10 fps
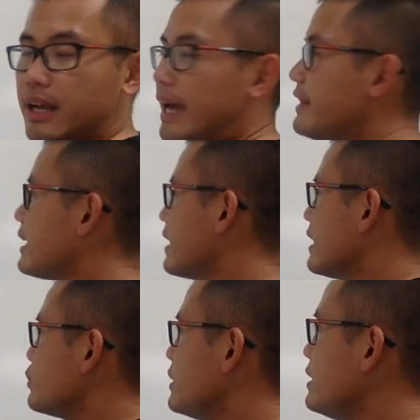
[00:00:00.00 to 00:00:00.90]
And I
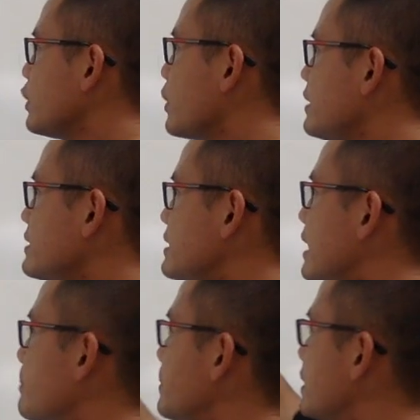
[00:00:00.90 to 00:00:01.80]
cannot really integrate this
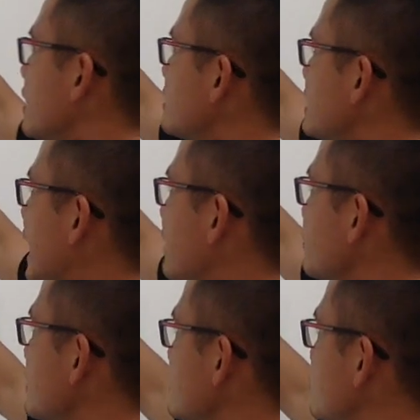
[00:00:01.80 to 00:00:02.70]
yet because I have
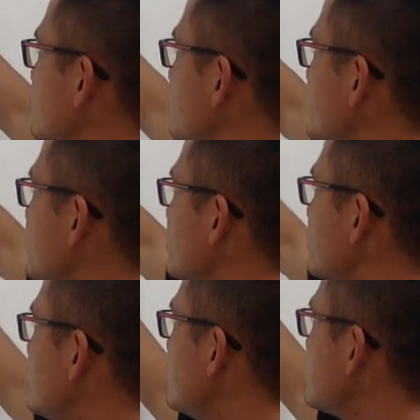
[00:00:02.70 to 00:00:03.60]
to distribute,
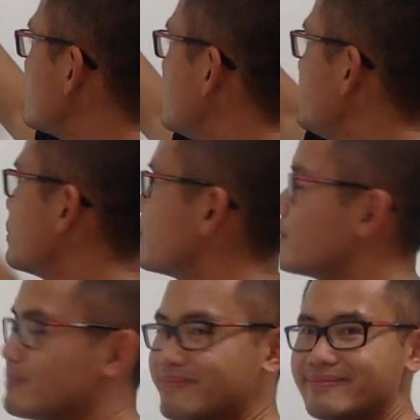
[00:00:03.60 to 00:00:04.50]
distribute,
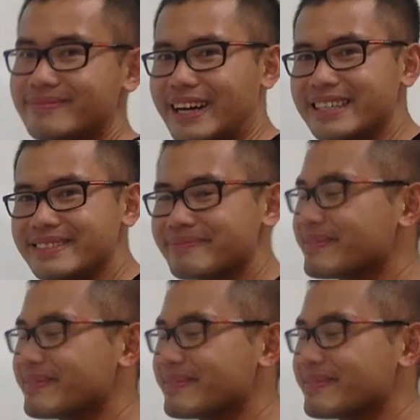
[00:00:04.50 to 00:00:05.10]
right?